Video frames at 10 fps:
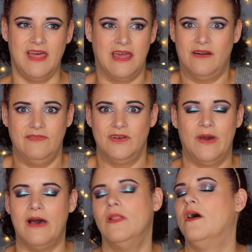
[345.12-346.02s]
I don't even
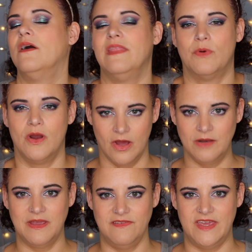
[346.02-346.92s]
know how long they were
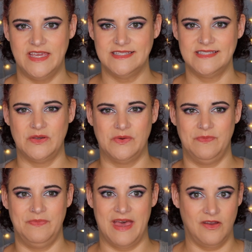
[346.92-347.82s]
on my face.
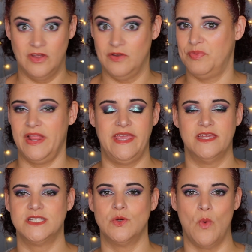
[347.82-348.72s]
So that could play
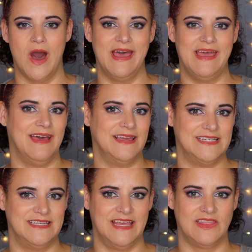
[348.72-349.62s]
into why I
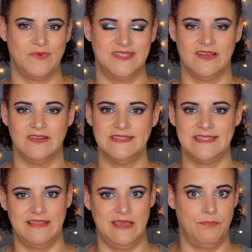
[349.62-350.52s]
didn't get the results
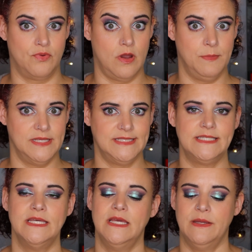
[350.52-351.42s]
that they
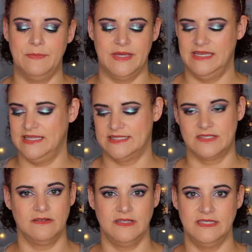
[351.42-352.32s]
promised, but it
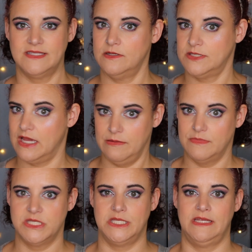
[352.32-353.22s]
certainly is no time
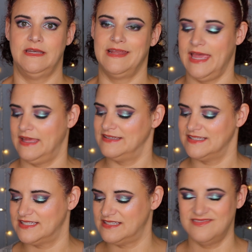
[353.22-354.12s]
machine.
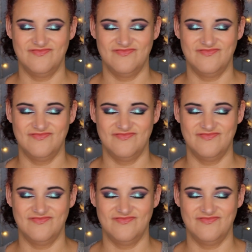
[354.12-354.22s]
And